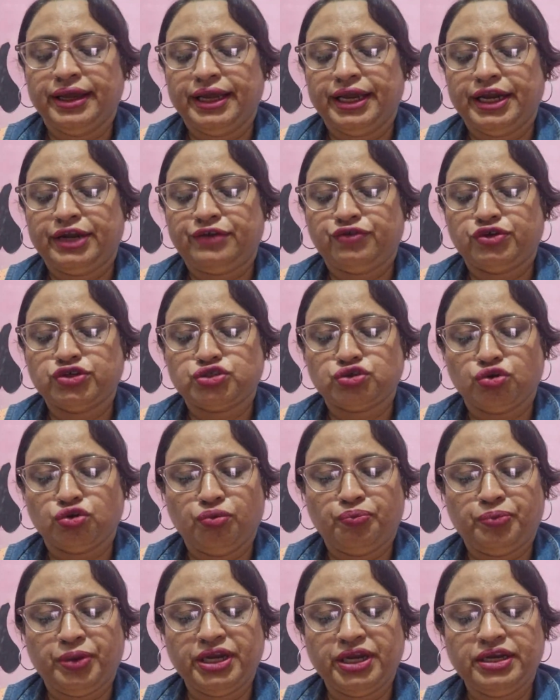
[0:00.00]
It was
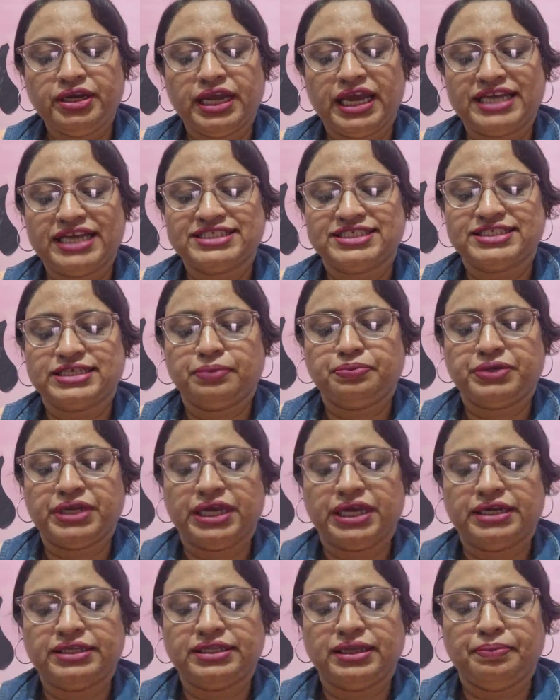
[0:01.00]
open except
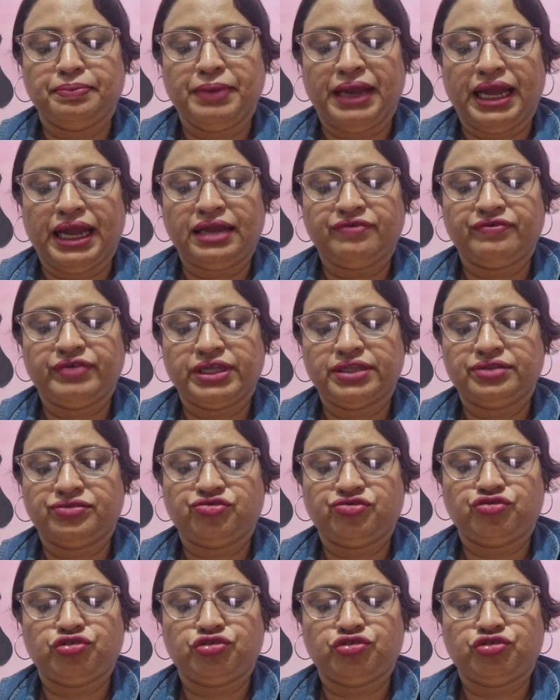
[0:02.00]
at the back, where